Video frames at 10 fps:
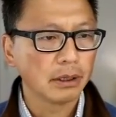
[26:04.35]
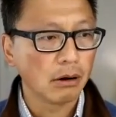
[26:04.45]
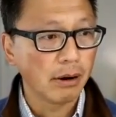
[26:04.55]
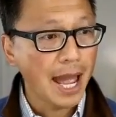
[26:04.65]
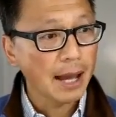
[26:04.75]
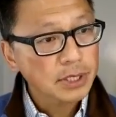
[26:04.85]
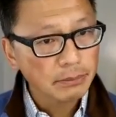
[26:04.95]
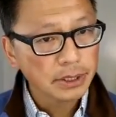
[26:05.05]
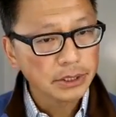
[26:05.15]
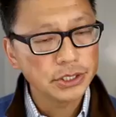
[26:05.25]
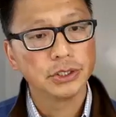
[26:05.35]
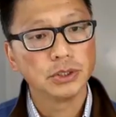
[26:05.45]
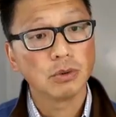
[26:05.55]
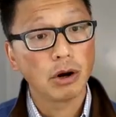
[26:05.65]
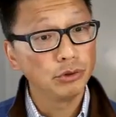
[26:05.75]
Are apps coming to
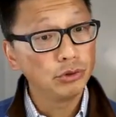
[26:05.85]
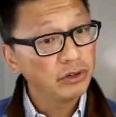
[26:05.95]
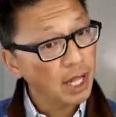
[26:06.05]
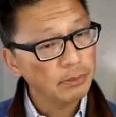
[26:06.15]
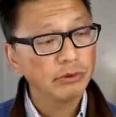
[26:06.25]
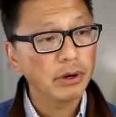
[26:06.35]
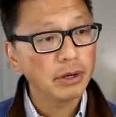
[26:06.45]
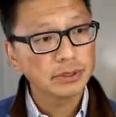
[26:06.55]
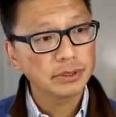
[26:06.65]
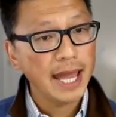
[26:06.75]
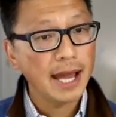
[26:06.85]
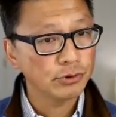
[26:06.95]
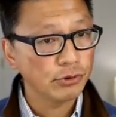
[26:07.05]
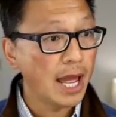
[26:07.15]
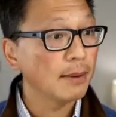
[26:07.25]
you? Are you developing relational apps,
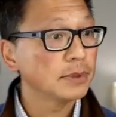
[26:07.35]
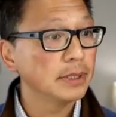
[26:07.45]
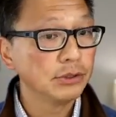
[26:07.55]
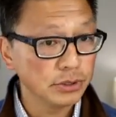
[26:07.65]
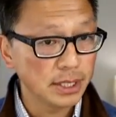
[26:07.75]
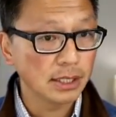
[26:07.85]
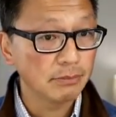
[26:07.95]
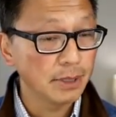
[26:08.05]
or apps interested in coming?